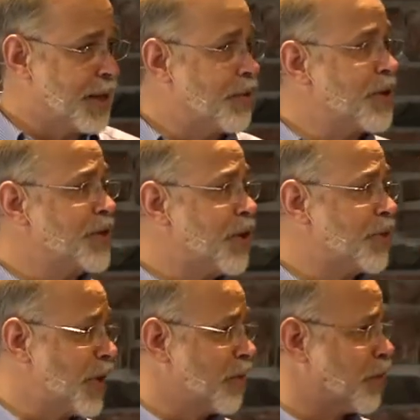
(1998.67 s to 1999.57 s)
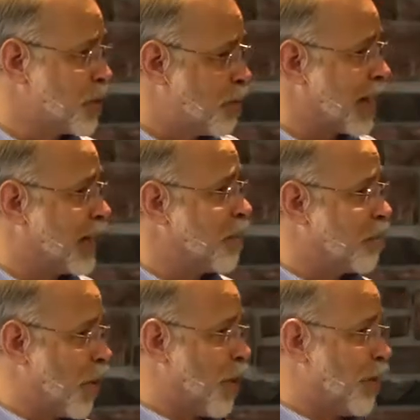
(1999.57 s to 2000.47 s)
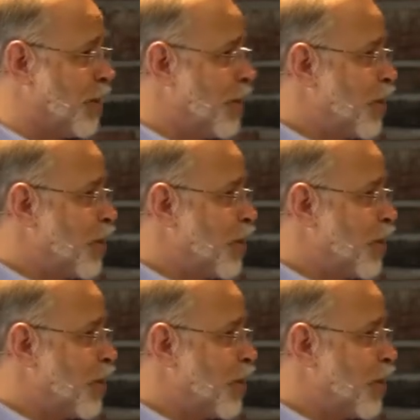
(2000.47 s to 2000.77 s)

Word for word: There is no self respecting bird